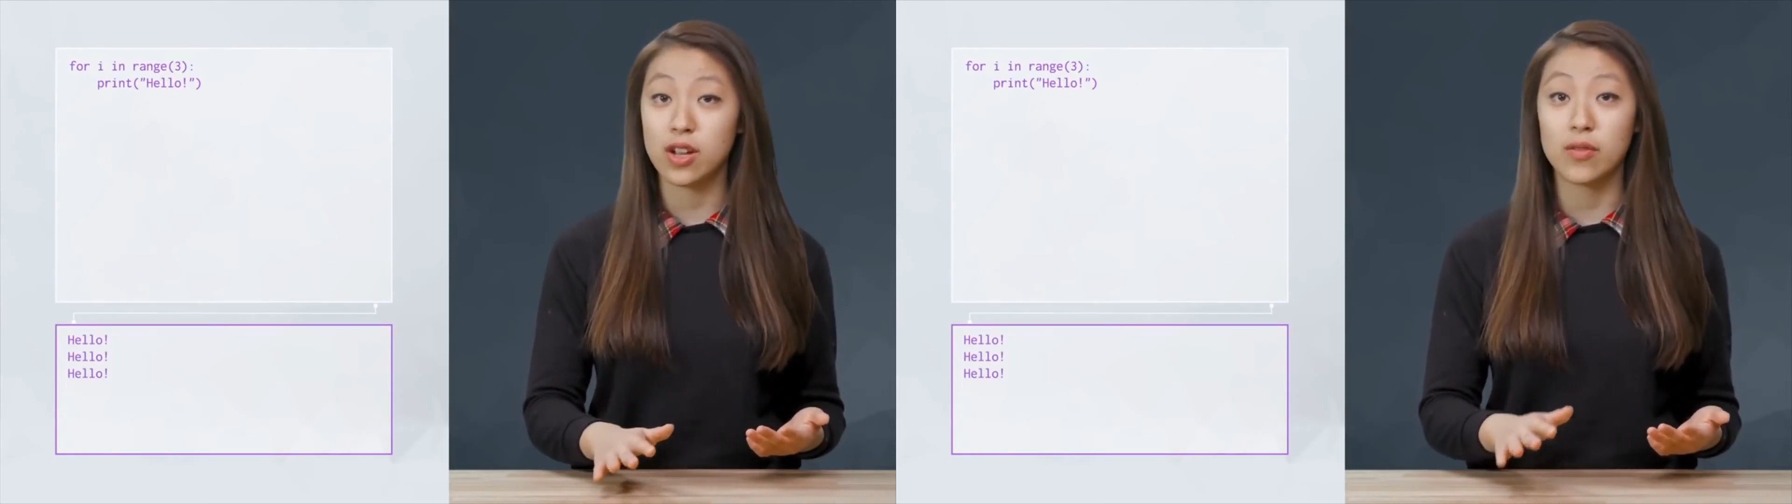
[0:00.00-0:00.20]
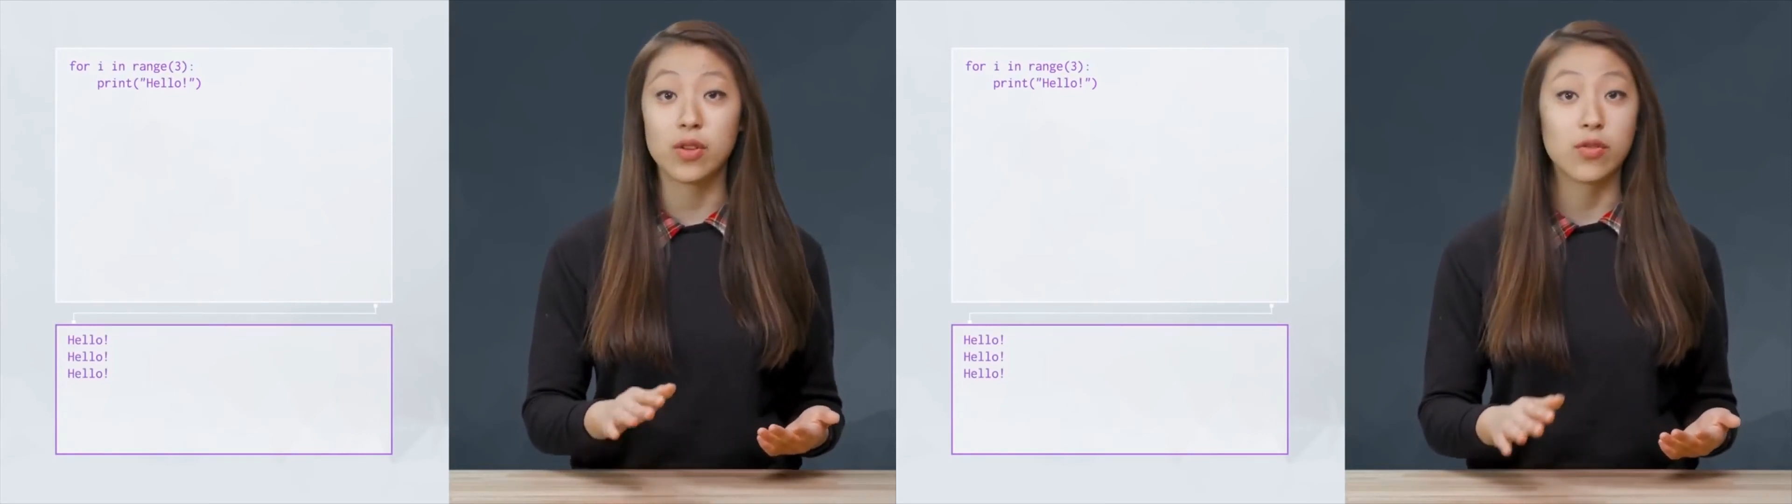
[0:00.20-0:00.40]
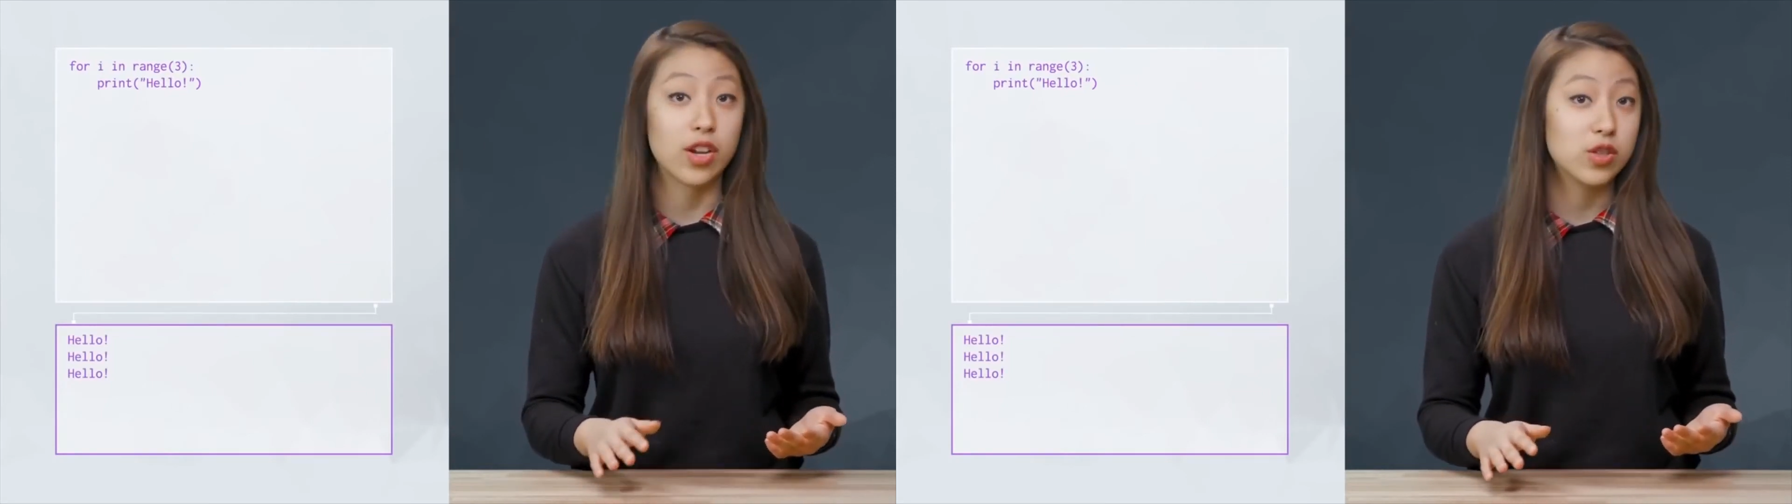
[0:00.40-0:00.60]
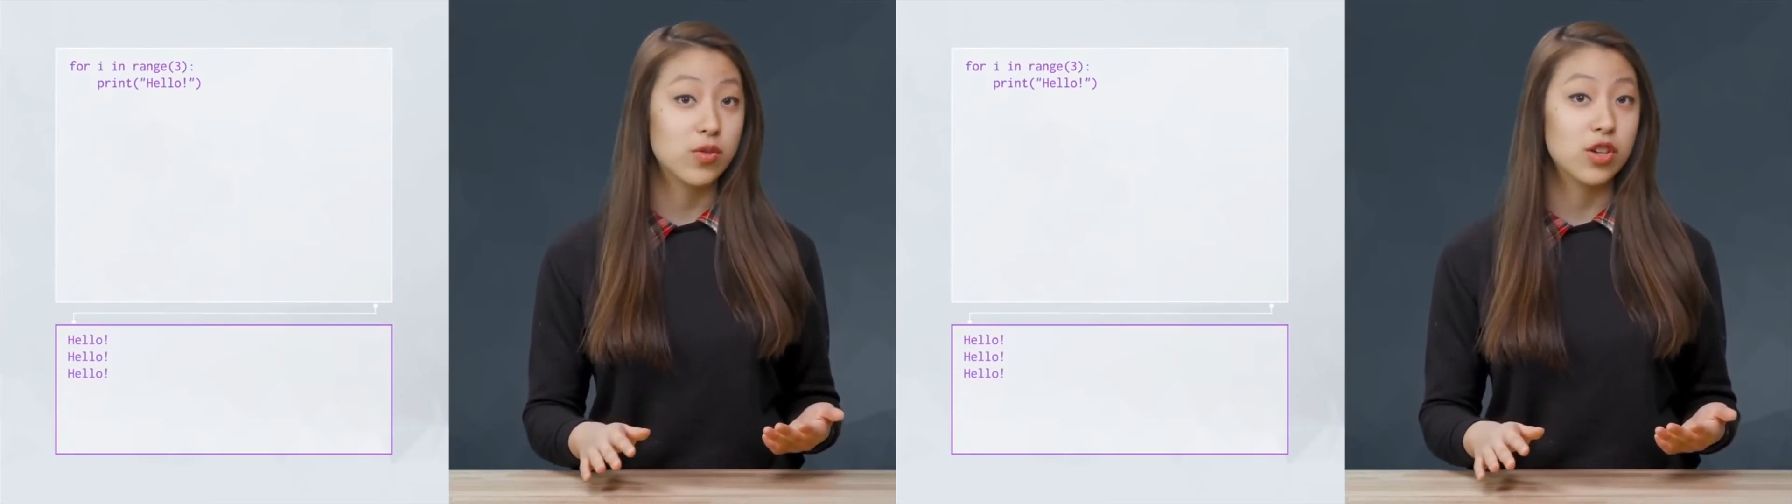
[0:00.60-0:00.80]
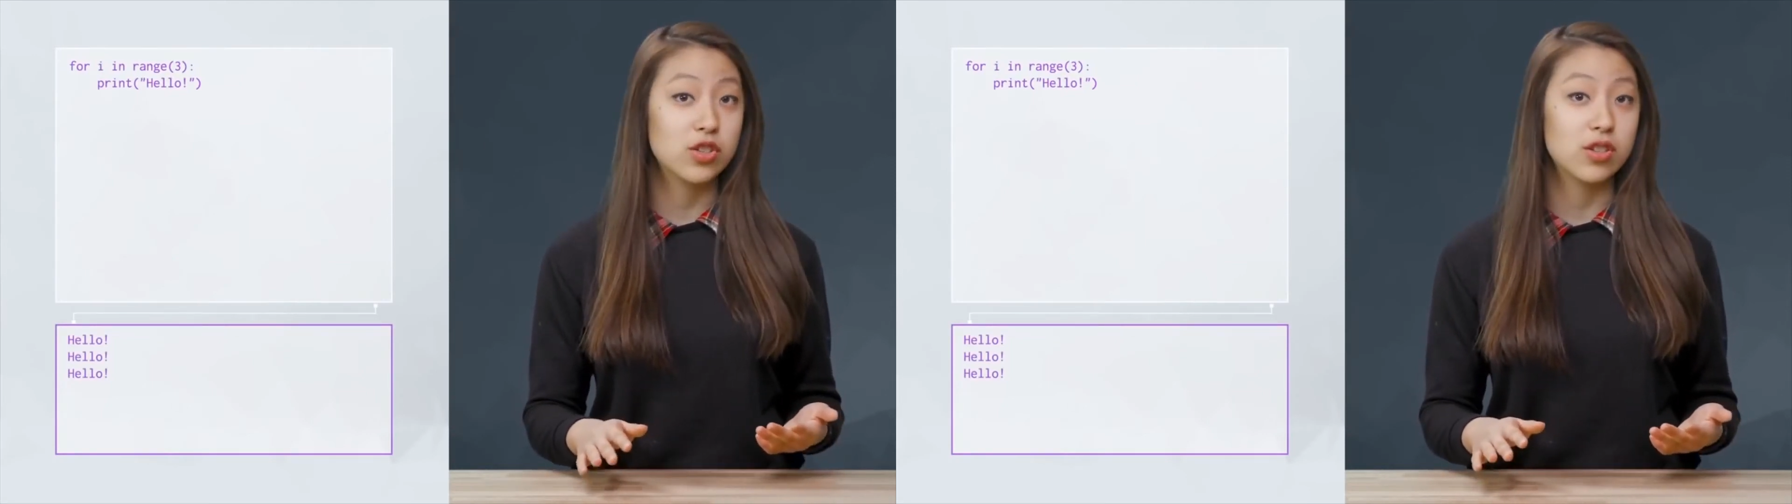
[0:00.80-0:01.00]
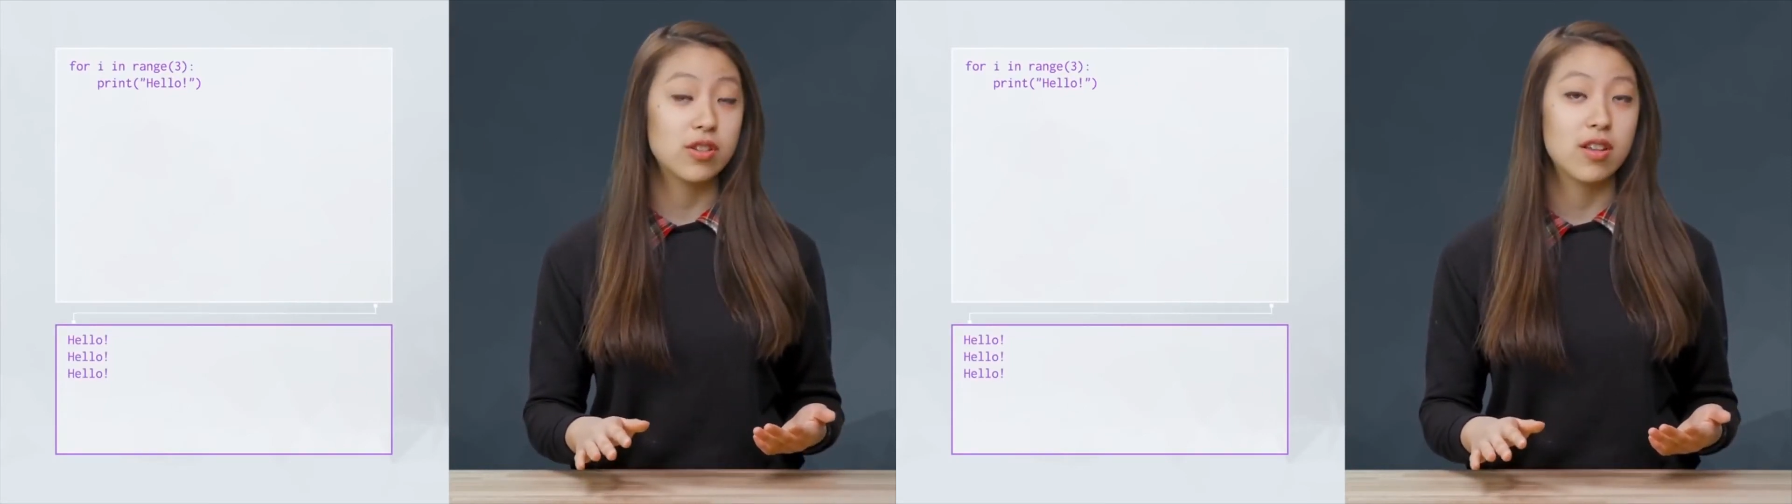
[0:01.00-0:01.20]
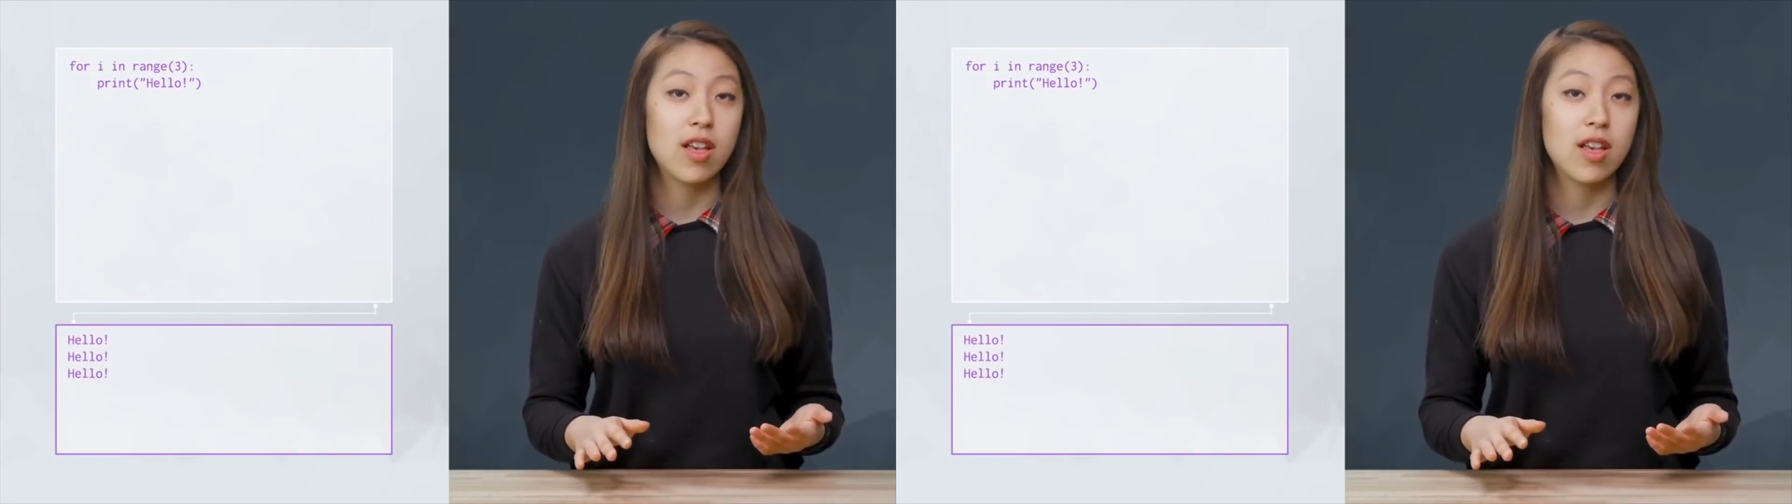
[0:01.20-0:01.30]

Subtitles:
of the range function,